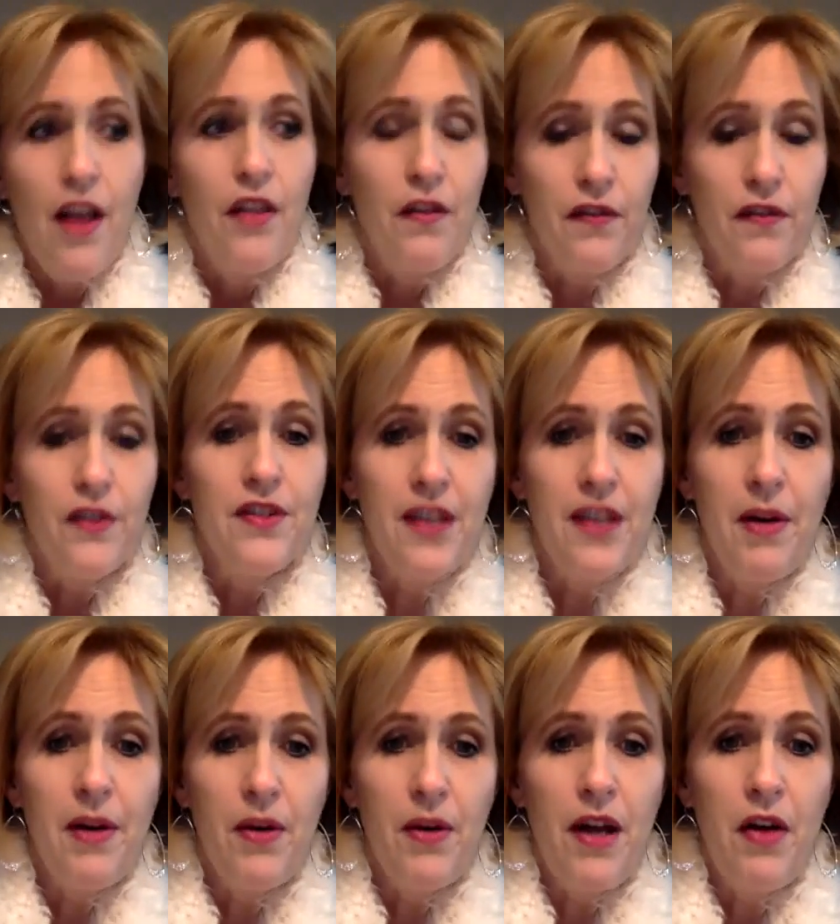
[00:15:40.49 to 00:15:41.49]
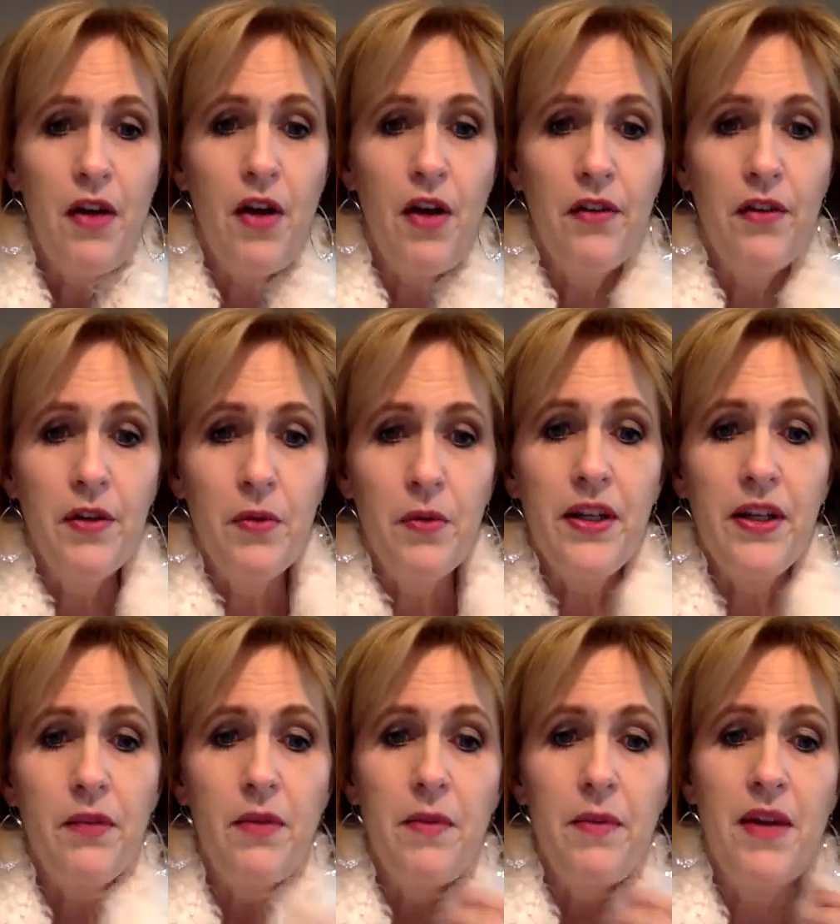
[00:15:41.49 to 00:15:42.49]
The first time I went out honoring
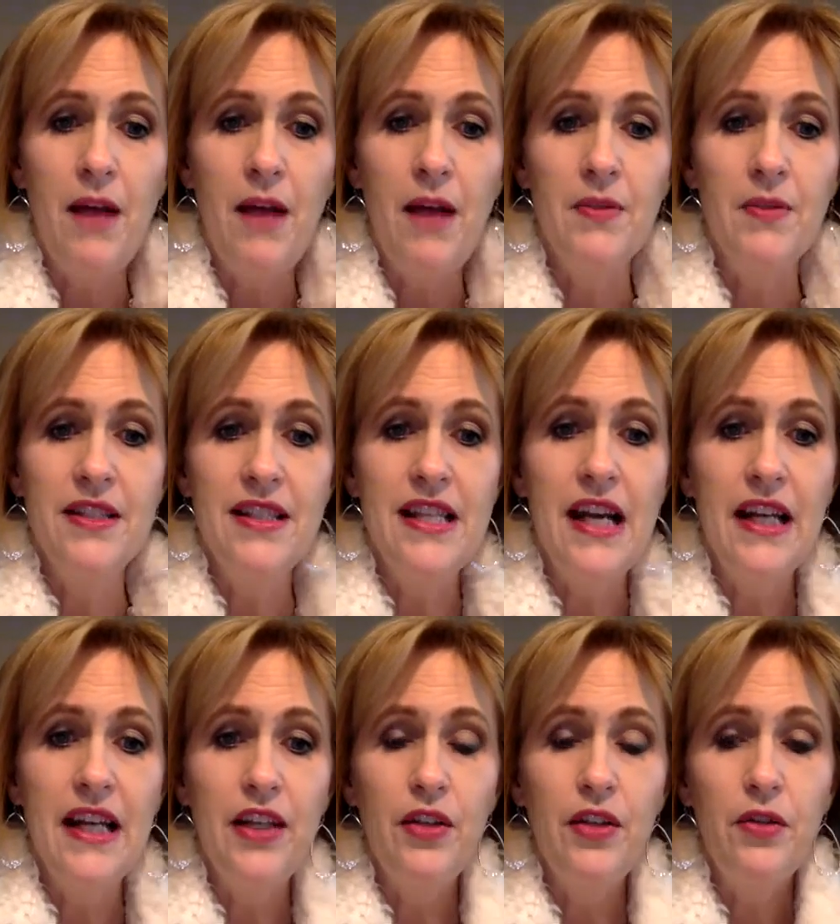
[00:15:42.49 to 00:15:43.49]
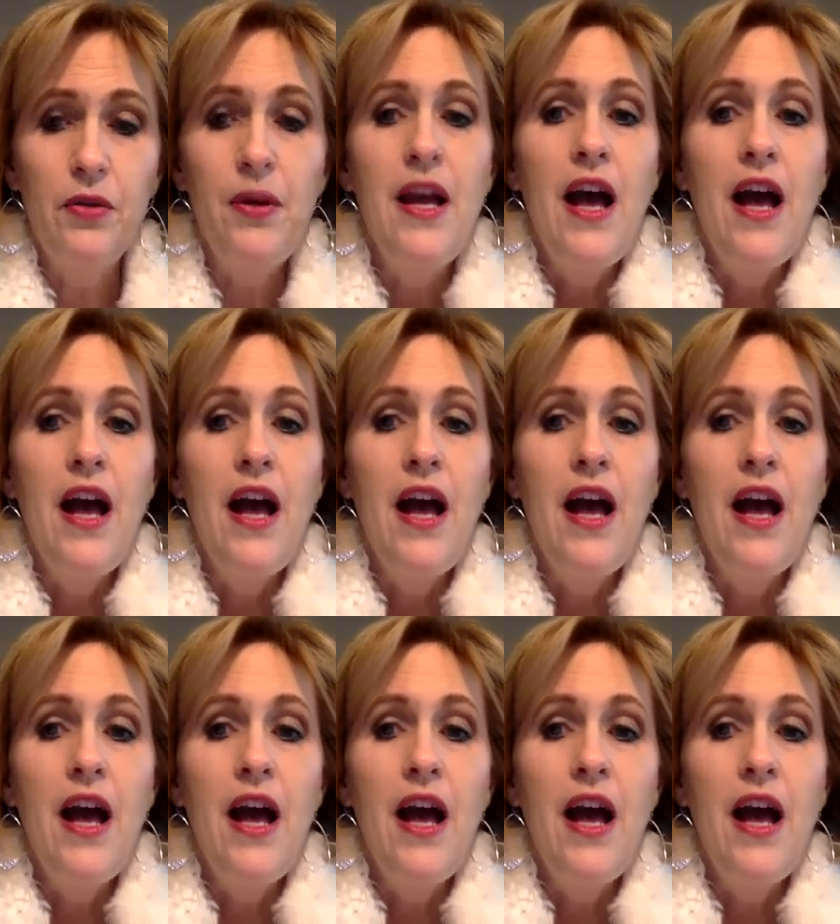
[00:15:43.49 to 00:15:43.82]
working women, I was in DIQ.